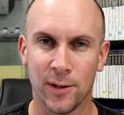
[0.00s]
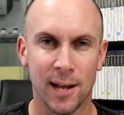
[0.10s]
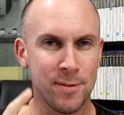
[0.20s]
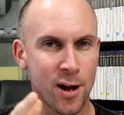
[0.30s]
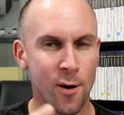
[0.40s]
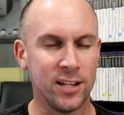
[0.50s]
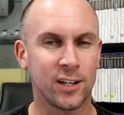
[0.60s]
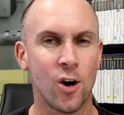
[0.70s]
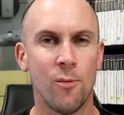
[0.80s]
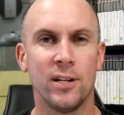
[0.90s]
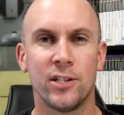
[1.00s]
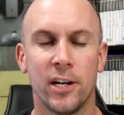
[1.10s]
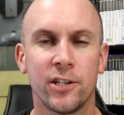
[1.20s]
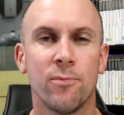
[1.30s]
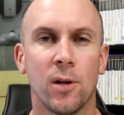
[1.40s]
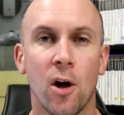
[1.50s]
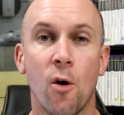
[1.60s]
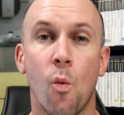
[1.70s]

Let me know in the comments section below,